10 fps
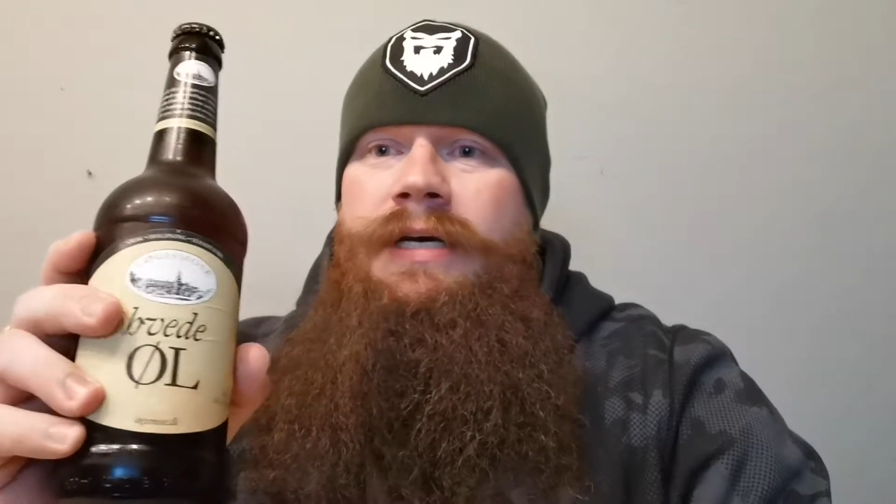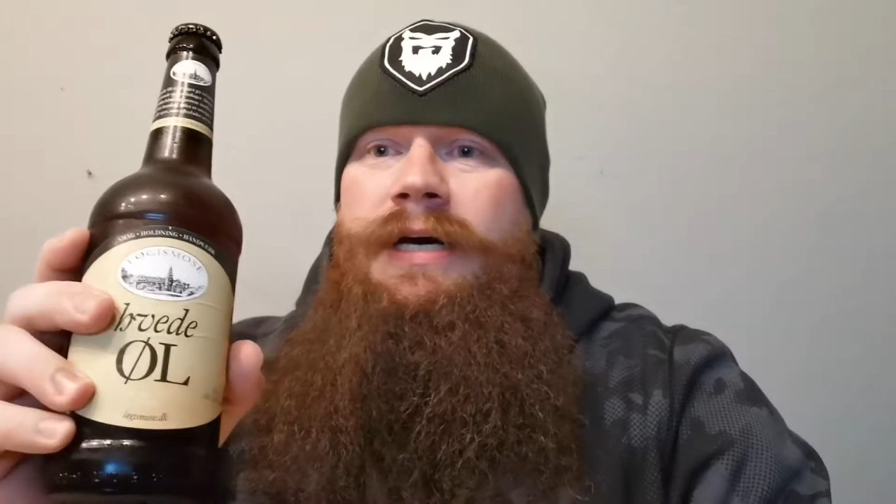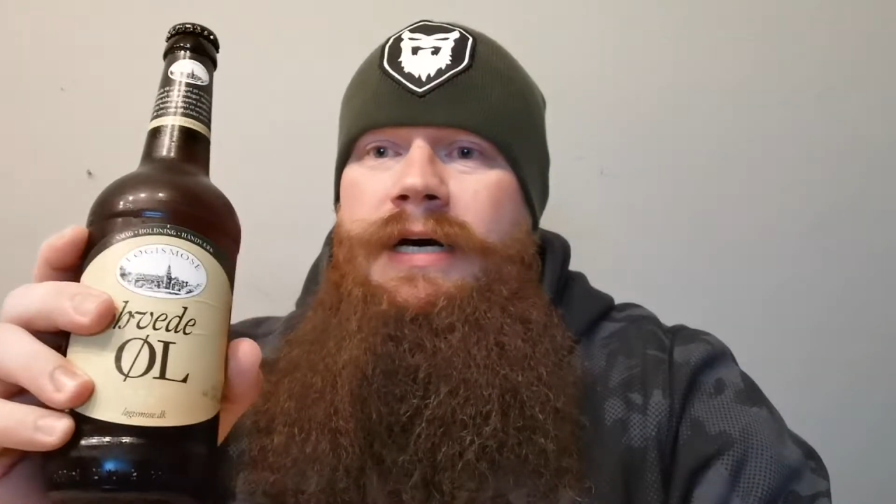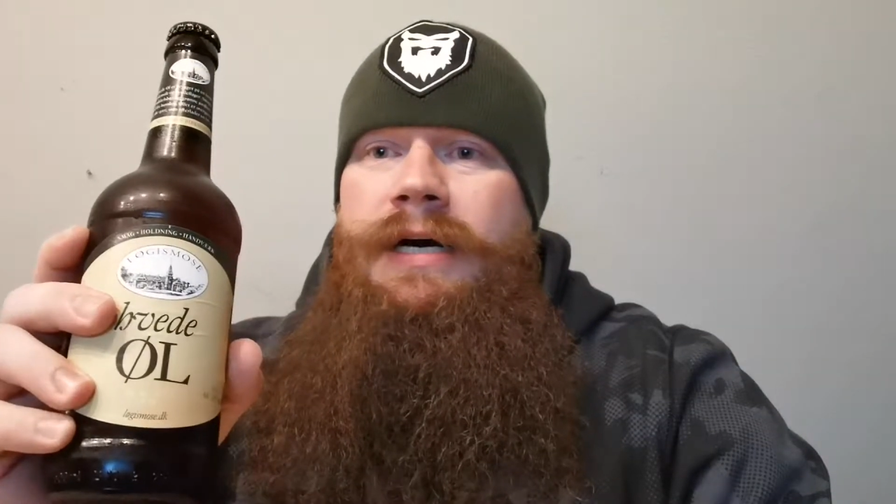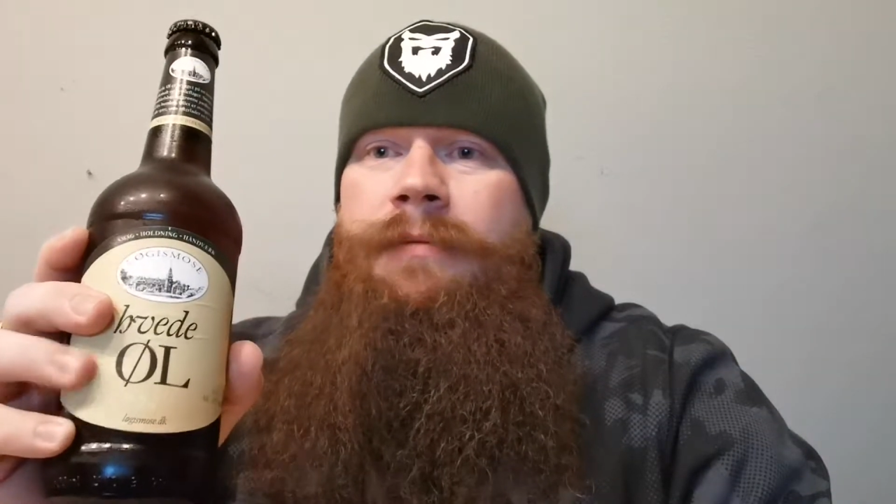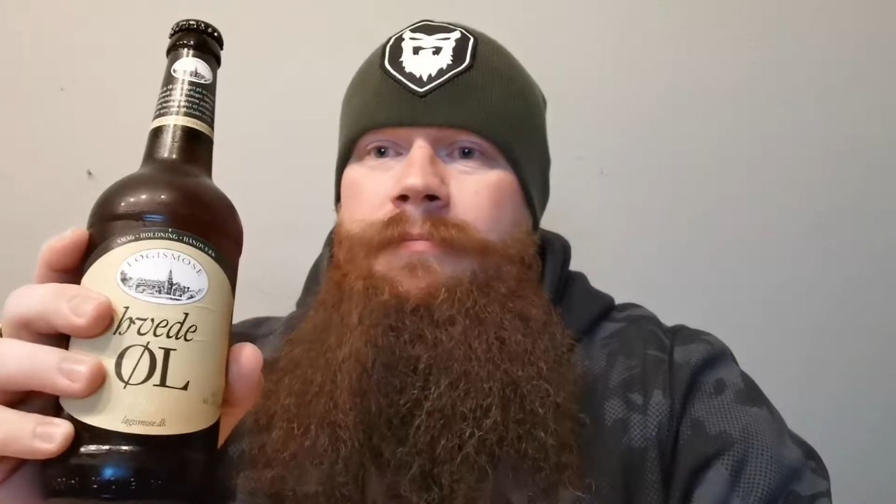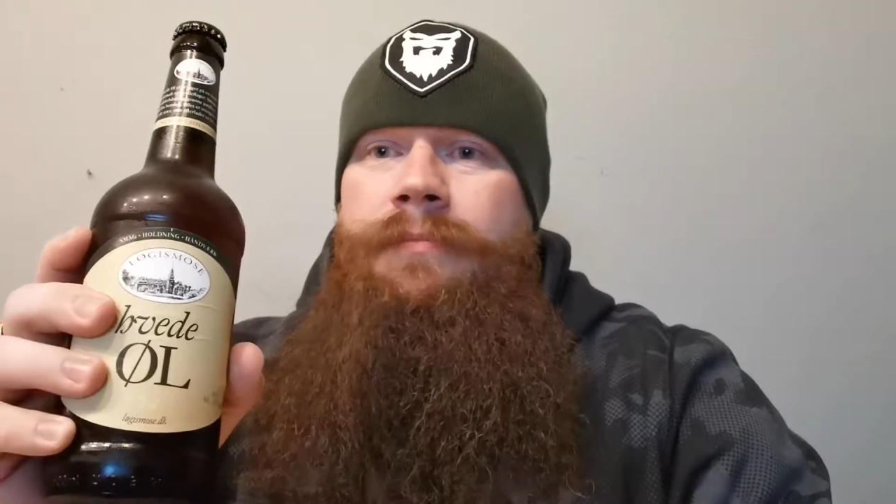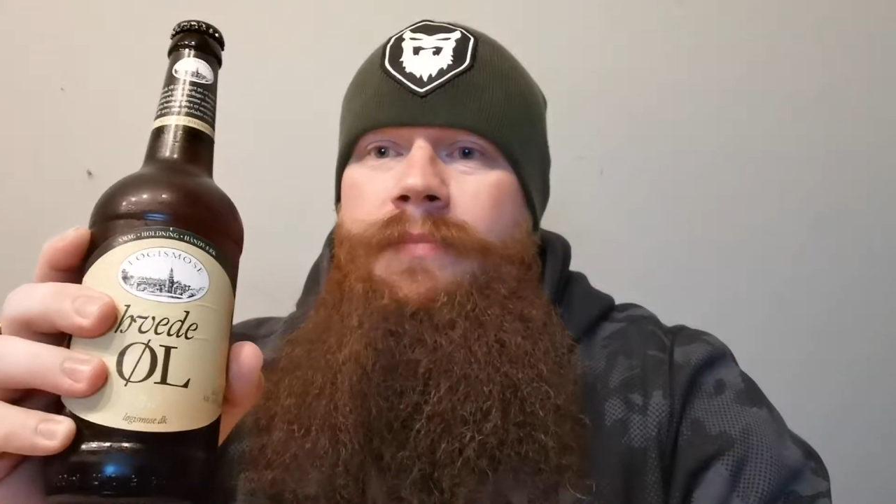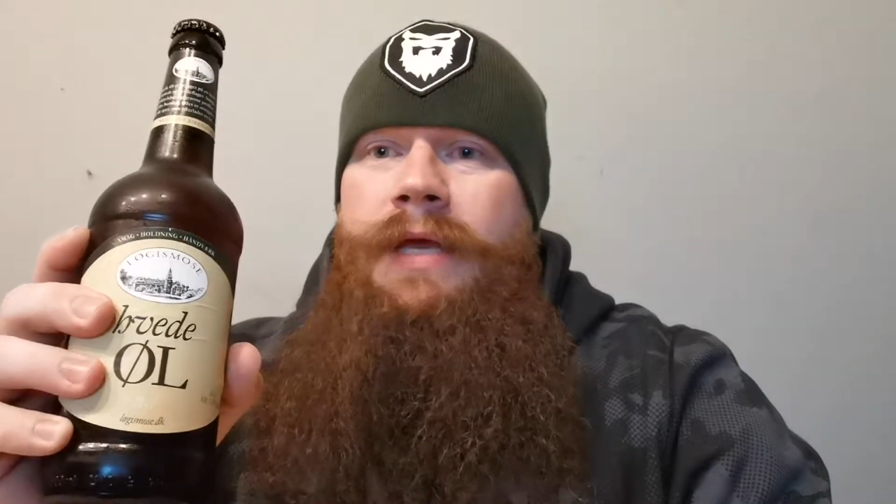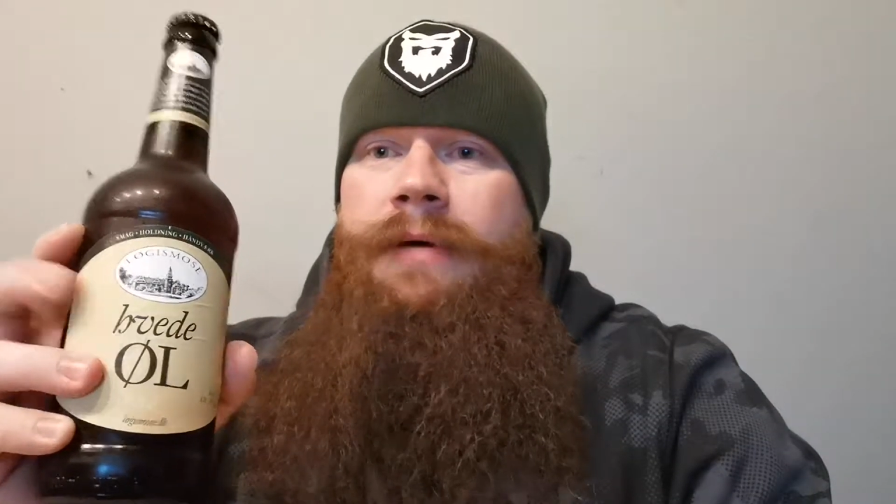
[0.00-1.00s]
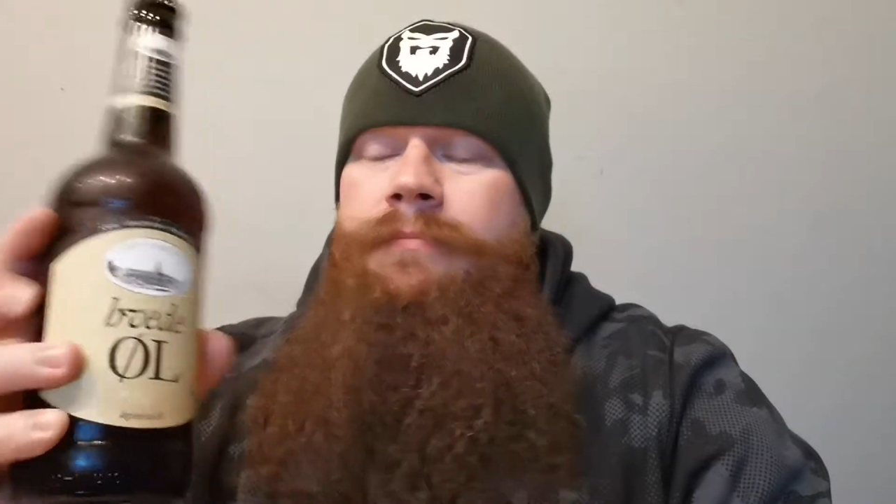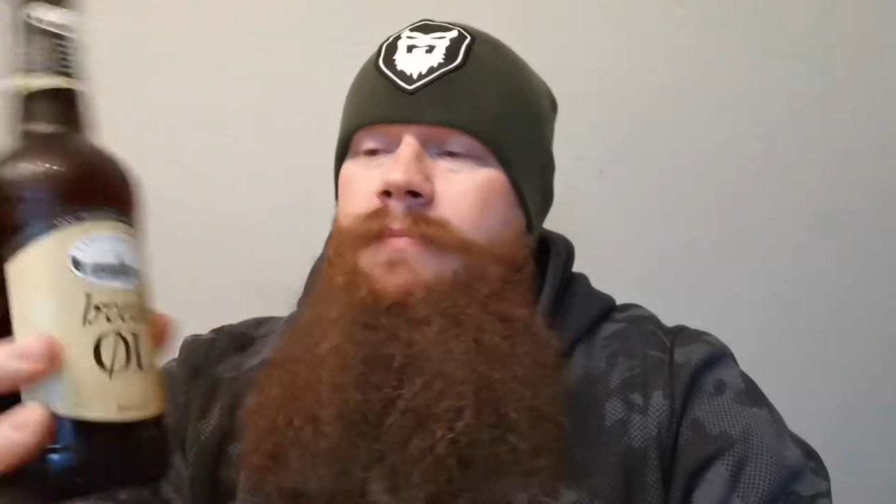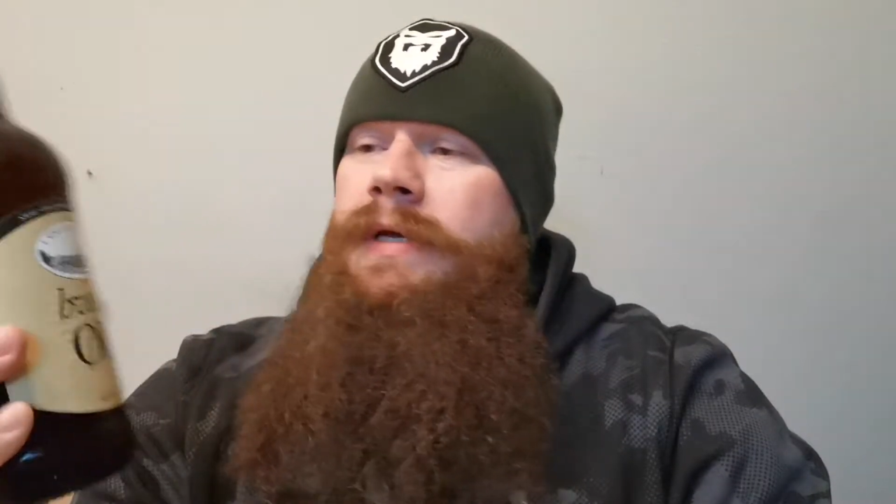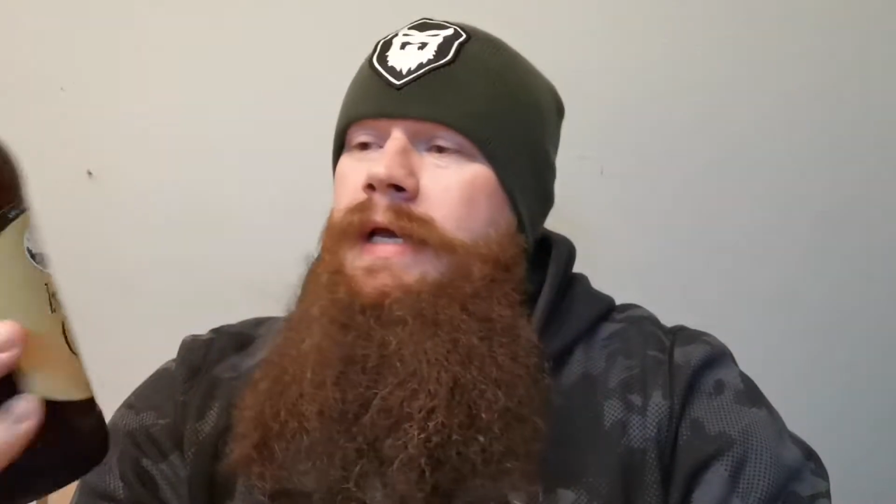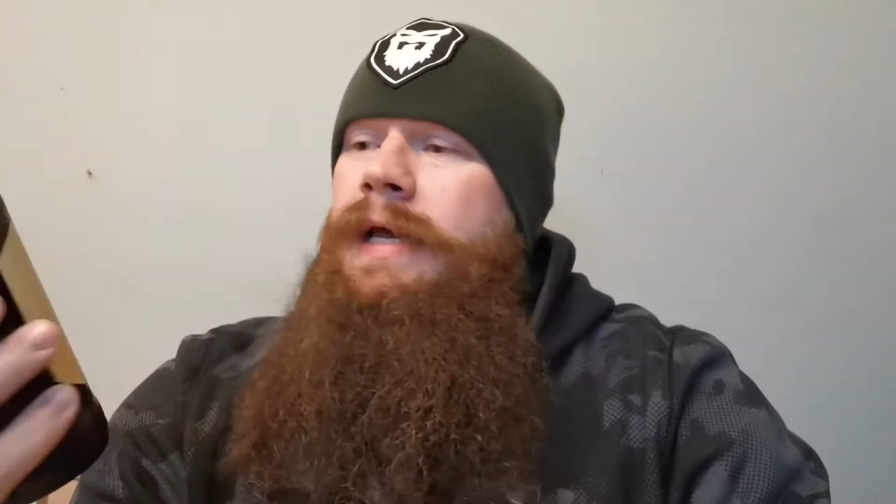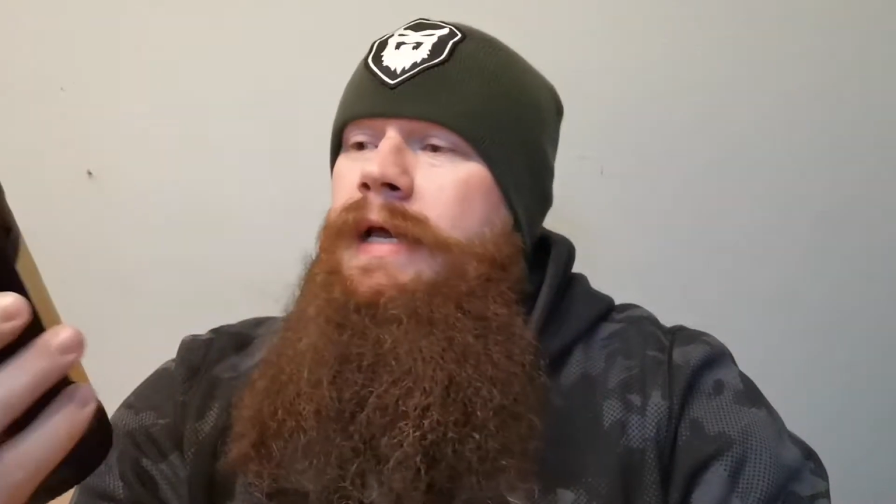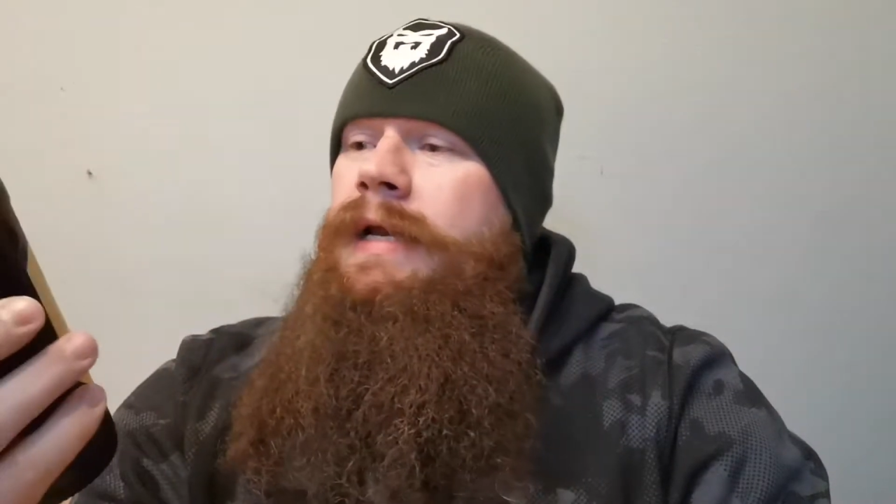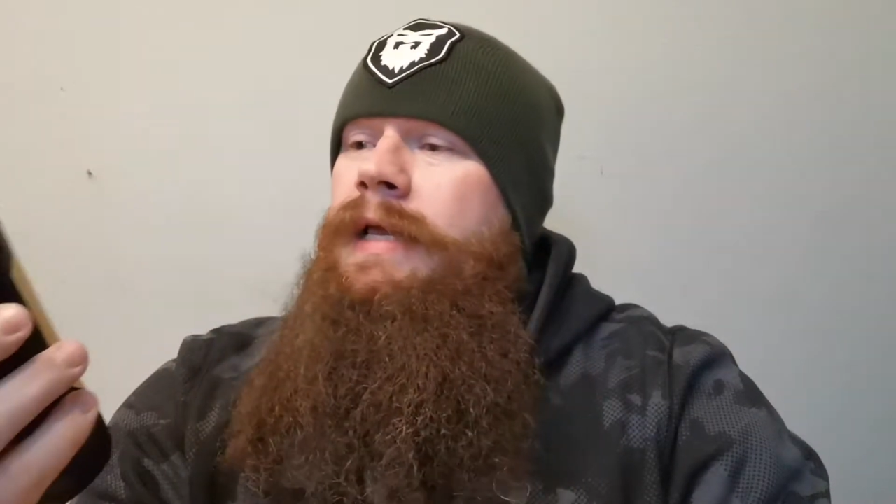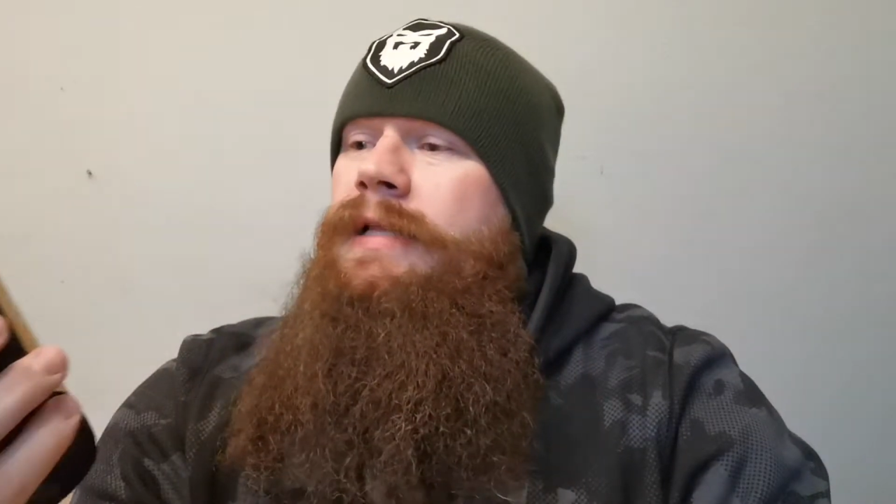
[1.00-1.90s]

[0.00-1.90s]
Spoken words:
Yeah, and